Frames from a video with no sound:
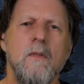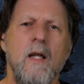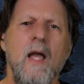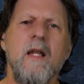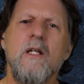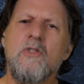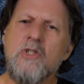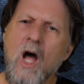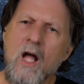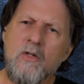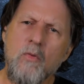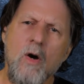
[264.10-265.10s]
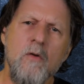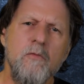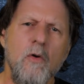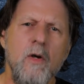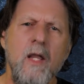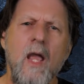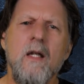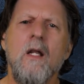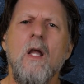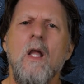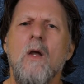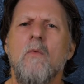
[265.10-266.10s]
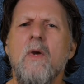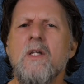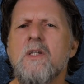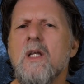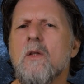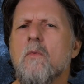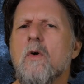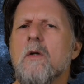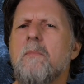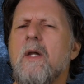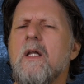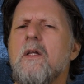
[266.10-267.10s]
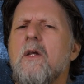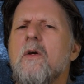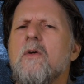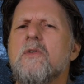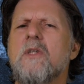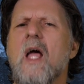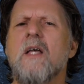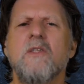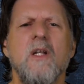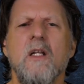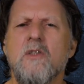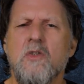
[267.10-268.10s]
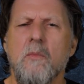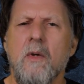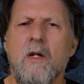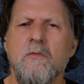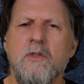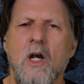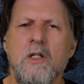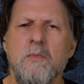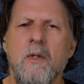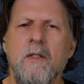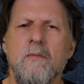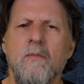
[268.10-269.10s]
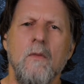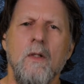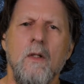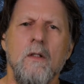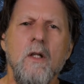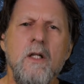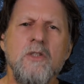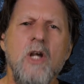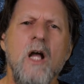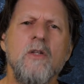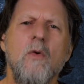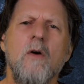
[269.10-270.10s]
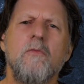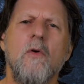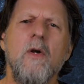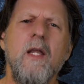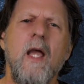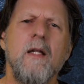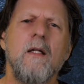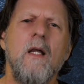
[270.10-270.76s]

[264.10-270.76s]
And in John 12:48, we see the word being used as an instrument of judgment. Look at John 12:48.